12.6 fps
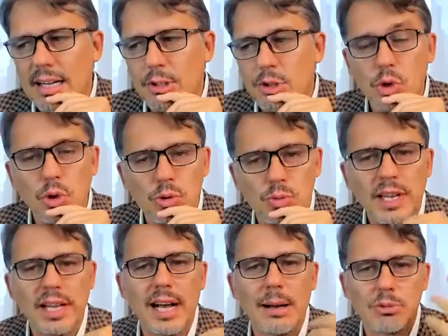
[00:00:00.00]
choose when
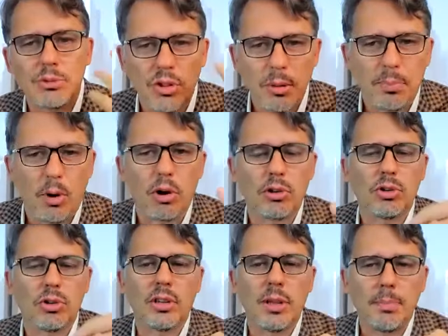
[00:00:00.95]
it comes to the
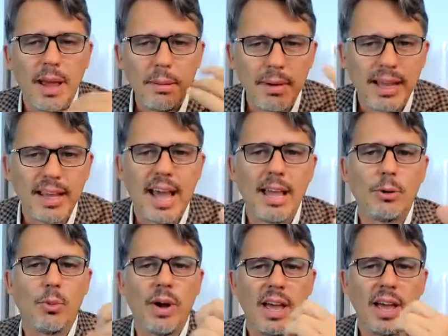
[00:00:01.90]
portal, the payment
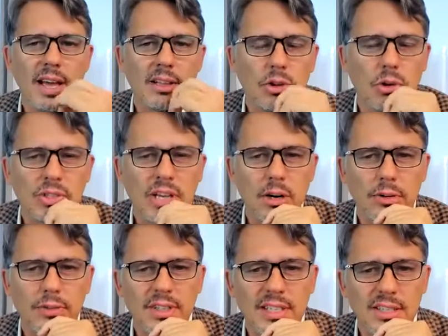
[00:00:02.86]
gateway, and those kind
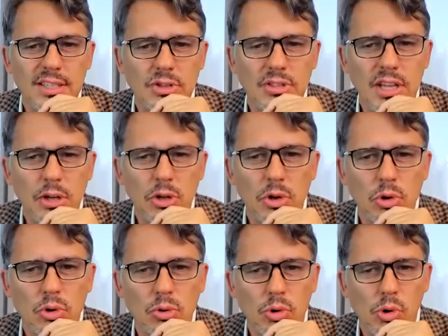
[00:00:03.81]
of decisions that you need
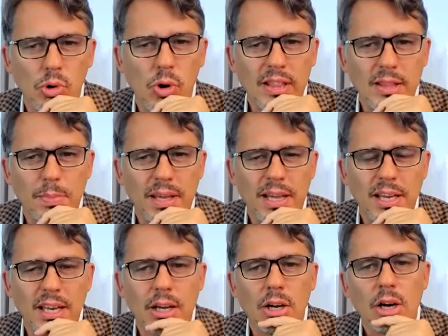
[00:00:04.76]
to do at the
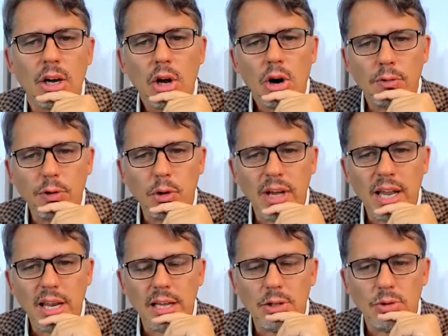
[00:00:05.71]
beginning of you
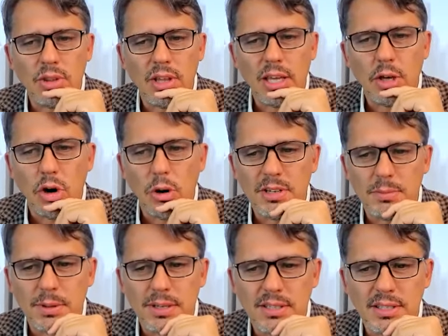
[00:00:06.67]
getting into the e-commerce
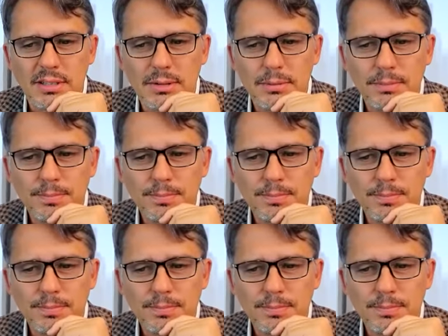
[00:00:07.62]
business.